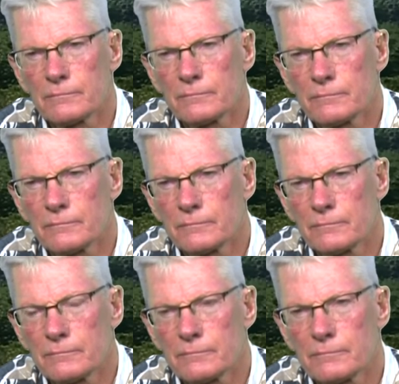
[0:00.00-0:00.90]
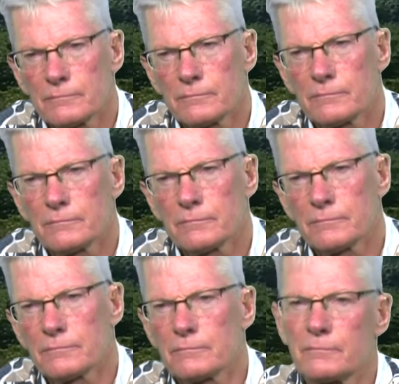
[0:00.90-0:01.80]

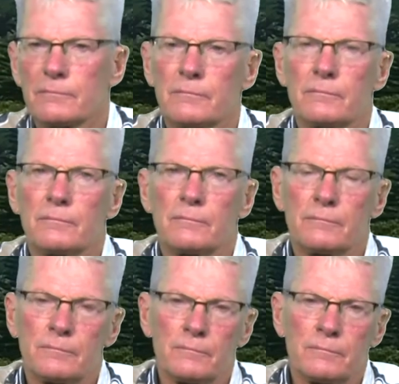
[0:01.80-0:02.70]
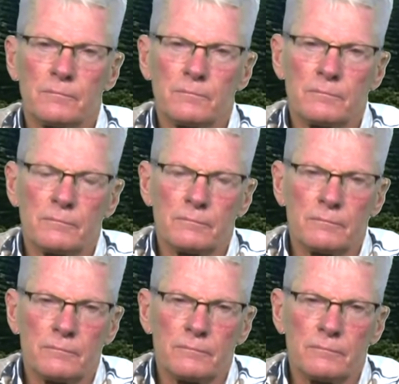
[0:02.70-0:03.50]
[no speech]